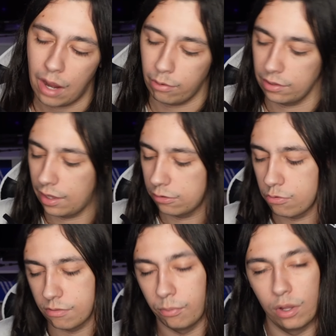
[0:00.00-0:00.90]
I really like
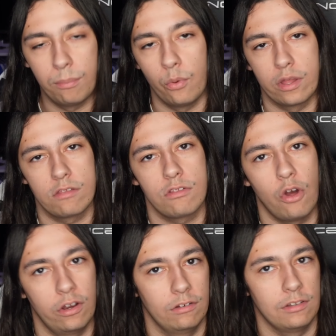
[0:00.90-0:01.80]
using bullet points
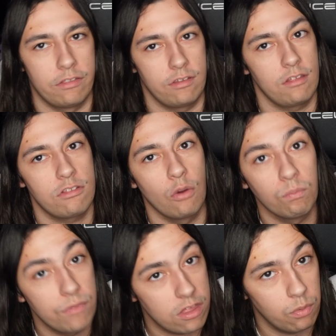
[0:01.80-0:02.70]
on listings. So
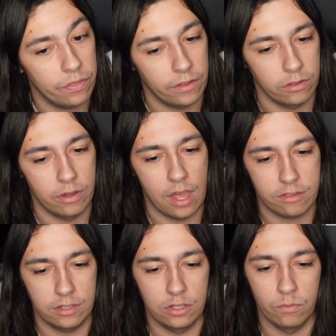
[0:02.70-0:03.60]
that's one thing you
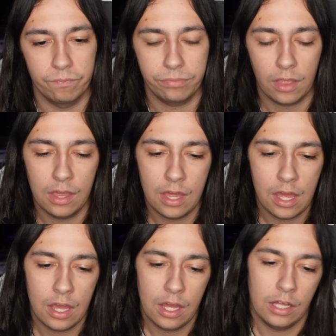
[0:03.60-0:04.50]
guys can do.
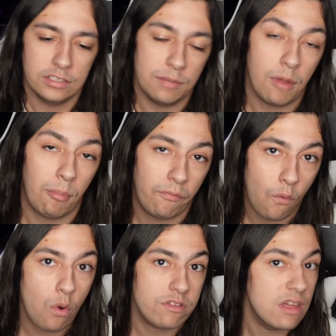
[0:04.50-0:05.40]
Tip number
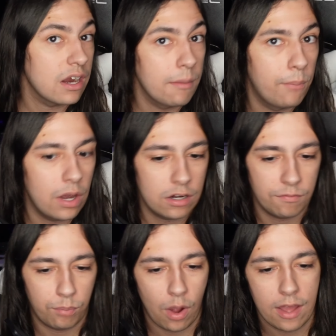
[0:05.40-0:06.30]
4, set a
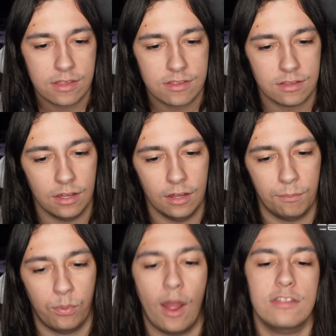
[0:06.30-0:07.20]
competitive price.
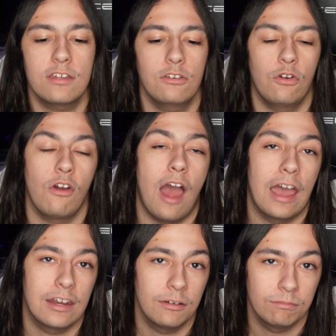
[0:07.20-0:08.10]
Pricing your
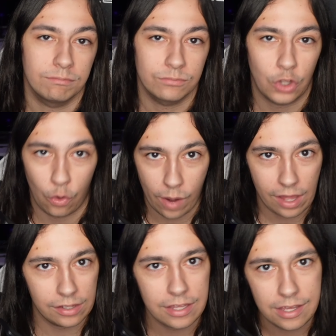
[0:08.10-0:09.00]
item
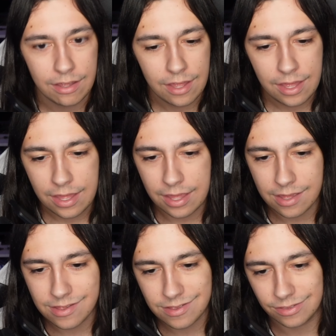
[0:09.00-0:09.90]
correctly
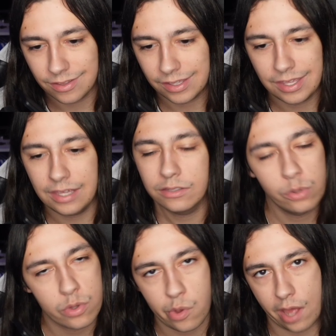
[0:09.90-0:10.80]
is the key
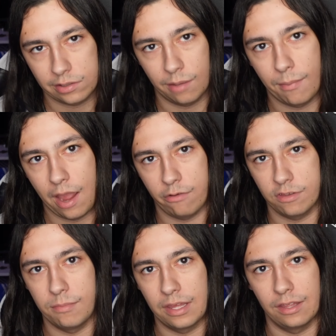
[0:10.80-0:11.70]
to attracting buyers
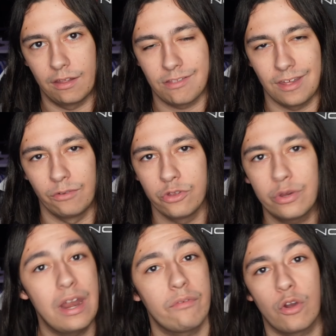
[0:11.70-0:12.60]
and making a sale. You
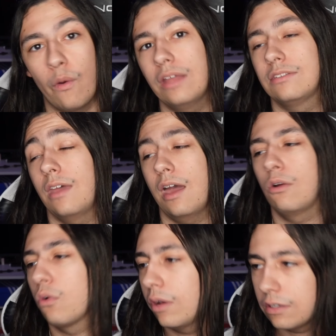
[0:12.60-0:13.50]
can have a great
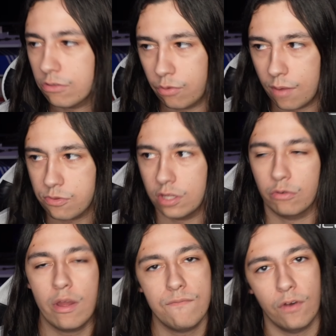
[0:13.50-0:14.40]
title, great description,
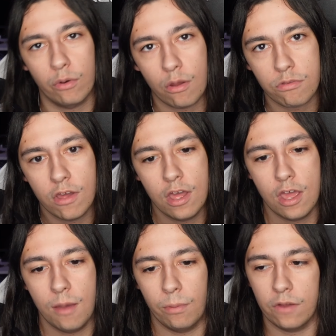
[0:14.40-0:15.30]
great photos,
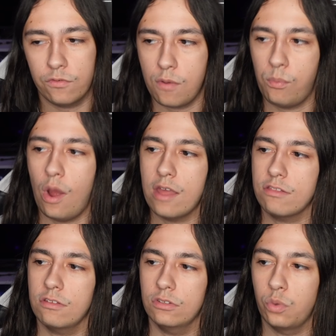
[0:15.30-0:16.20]
but if you're
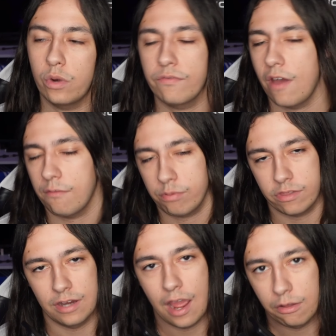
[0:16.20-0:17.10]
priced
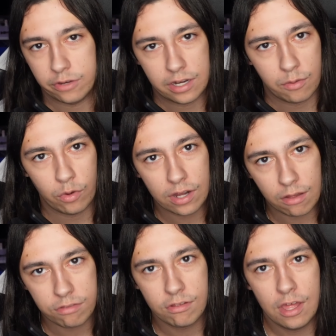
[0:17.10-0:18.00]
25% higher than anyone
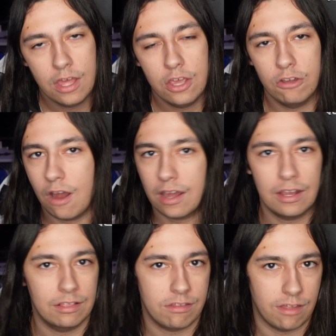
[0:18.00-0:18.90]
else, you're not going
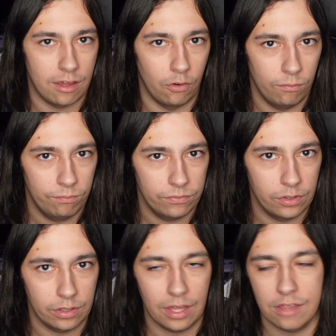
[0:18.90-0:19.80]
to get the sale.
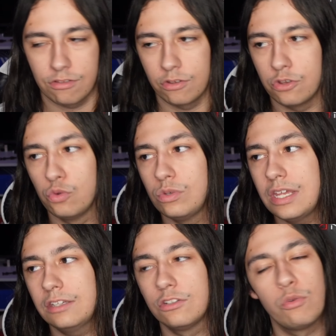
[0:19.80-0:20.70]
Okay, so you
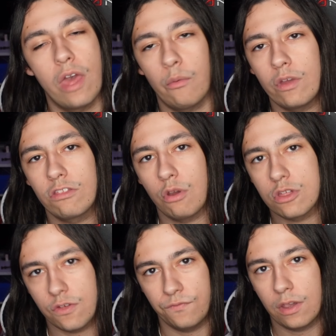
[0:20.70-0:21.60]
need to do that
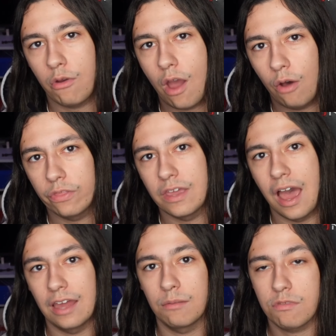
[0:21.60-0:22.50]
research, figure out the
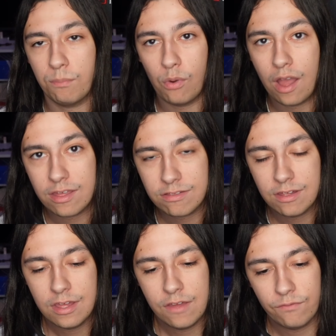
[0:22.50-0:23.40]
item's price,
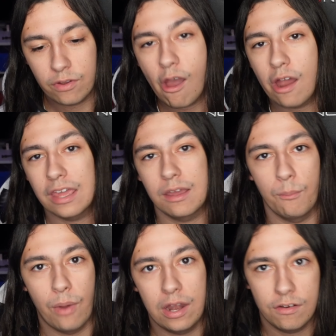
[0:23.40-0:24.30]
figure out a
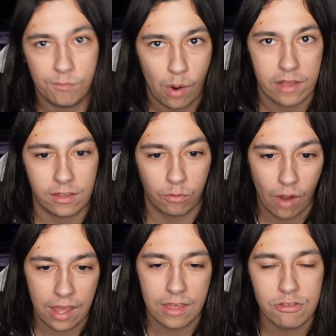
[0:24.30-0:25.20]
competitive pricing
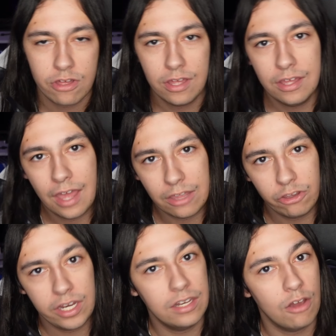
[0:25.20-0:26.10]
range, and
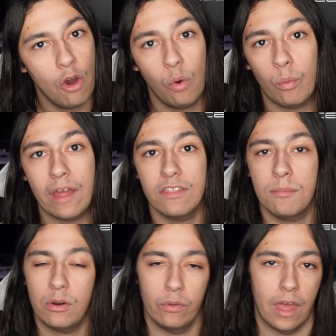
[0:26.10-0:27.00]
you need to go right in the
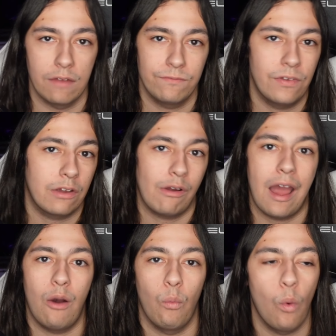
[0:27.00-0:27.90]
middle of that. Figure
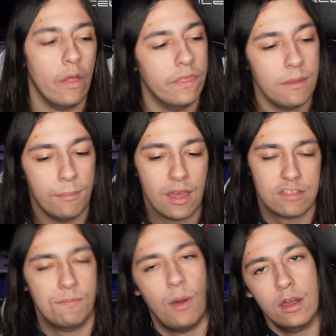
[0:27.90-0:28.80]
out what the
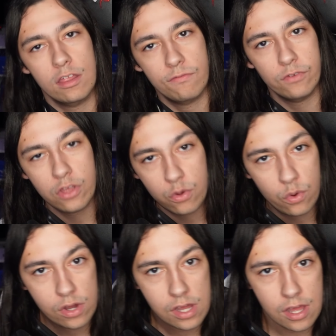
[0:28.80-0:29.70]
best spot is for
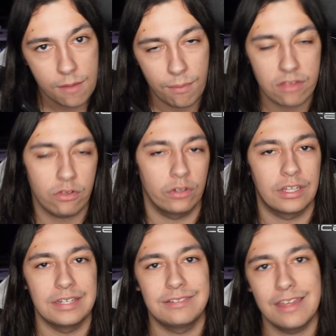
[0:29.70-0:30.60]
you based on
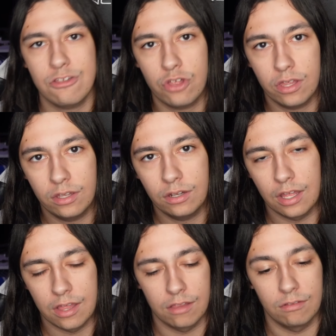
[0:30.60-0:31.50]
condition
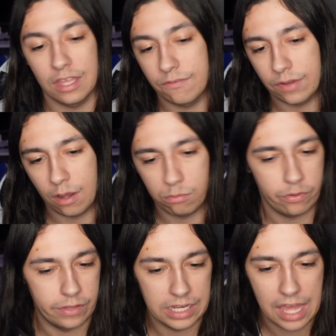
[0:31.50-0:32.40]
and if it comes
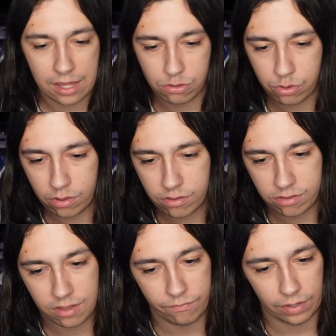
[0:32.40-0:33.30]
with any extras,
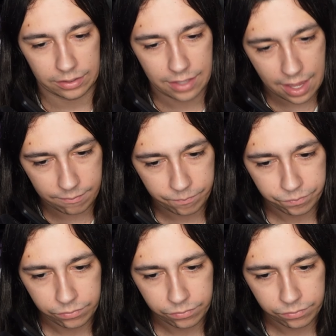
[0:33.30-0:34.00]
stuff like that.